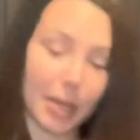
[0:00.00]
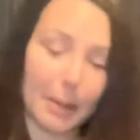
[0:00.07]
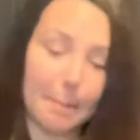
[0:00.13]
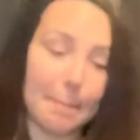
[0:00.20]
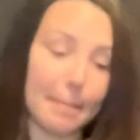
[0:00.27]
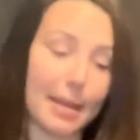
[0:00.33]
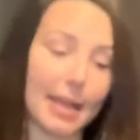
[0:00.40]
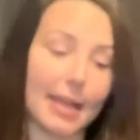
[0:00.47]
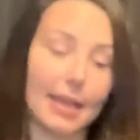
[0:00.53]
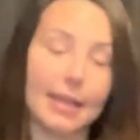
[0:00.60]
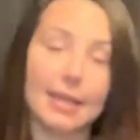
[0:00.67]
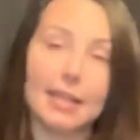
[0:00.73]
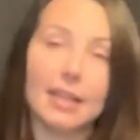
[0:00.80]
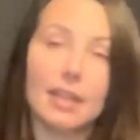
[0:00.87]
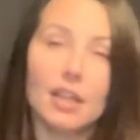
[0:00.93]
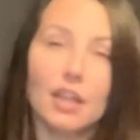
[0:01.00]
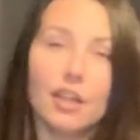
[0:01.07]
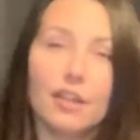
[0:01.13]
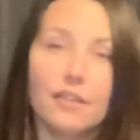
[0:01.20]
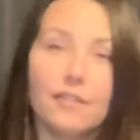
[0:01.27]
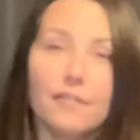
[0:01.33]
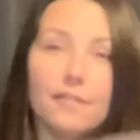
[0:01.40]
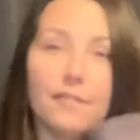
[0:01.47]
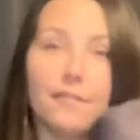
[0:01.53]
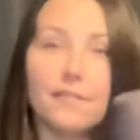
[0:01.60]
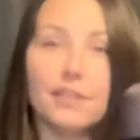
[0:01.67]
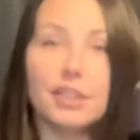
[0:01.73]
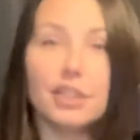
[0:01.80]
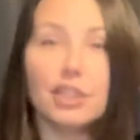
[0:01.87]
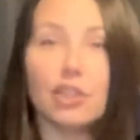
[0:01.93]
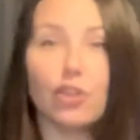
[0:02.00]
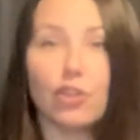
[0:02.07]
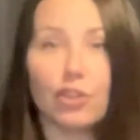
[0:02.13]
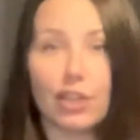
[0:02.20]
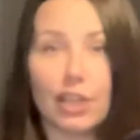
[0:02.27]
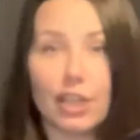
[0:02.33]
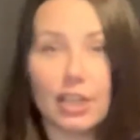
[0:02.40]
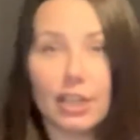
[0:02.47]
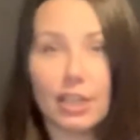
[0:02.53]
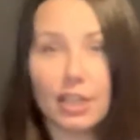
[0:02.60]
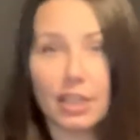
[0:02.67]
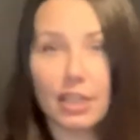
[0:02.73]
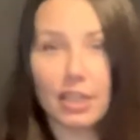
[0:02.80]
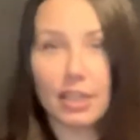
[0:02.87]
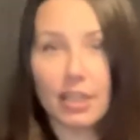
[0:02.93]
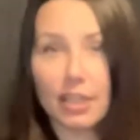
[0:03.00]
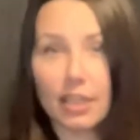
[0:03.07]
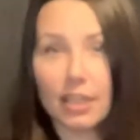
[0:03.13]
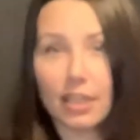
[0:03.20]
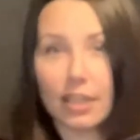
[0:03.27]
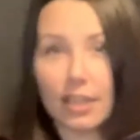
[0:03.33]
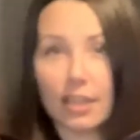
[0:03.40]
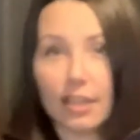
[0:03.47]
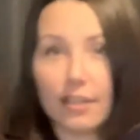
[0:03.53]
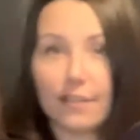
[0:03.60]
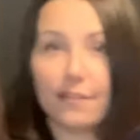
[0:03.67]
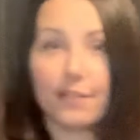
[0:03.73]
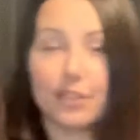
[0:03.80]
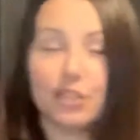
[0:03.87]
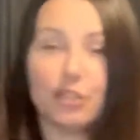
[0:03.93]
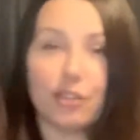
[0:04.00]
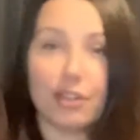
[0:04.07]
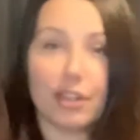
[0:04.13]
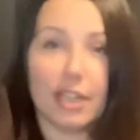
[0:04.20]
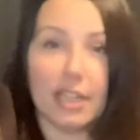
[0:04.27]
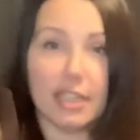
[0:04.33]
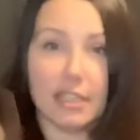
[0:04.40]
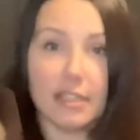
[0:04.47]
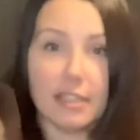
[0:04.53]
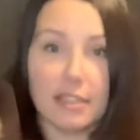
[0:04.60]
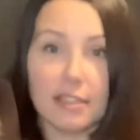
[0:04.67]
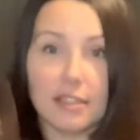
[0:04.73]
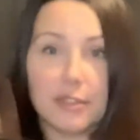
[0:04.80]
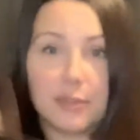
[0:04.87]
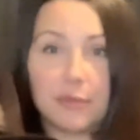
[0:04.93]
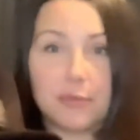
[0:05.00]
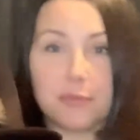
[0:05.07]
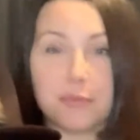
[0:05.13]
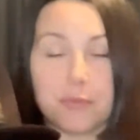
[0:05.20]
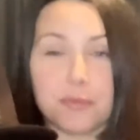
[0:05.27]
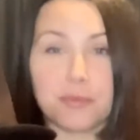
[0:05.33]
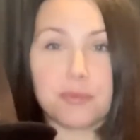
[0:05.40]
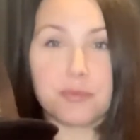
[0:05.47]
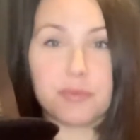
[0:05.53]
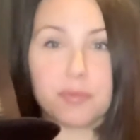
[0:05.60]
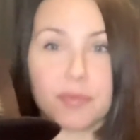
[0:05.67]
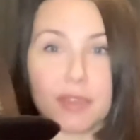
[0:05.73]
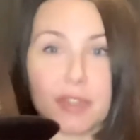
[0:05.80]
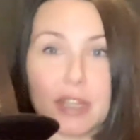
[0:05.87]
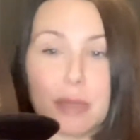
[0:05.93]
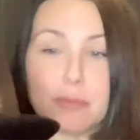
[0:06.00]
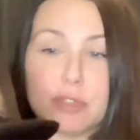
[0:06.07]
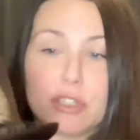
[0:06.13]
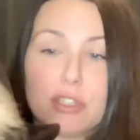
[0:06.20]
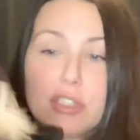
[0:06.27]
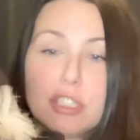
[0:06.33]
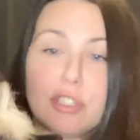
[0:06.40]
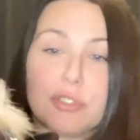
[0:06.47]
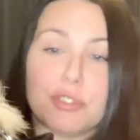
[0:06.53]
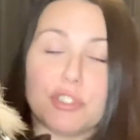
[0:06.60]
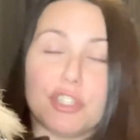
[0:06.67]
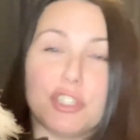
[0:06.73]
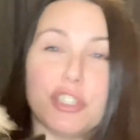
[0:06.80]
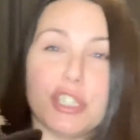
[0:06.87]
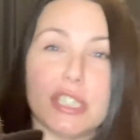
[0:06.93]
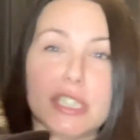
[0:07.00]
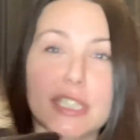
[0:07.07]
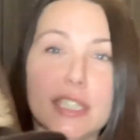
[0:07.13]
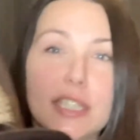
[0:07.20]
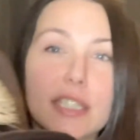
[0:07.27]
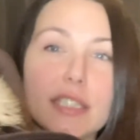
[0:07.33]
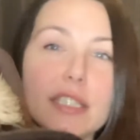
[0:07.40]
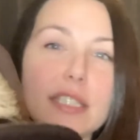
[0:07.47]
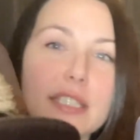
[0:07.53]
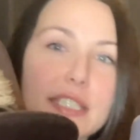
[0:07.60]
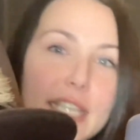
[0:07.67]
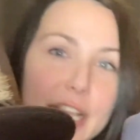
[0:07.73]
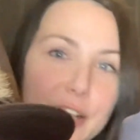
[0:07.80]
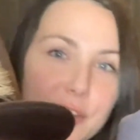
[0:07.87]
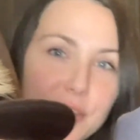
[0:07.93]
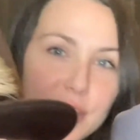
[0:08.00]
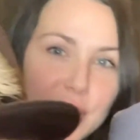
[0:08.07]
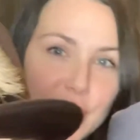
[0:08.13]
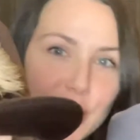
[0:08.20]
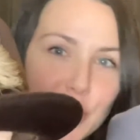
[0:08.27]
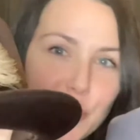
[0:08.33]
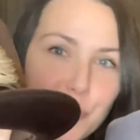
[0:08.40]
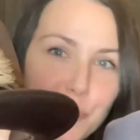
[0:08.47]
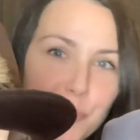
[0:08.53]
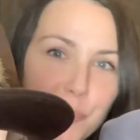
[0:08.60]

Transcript: men velour fedoras. Come a little closer, you can see the detail there.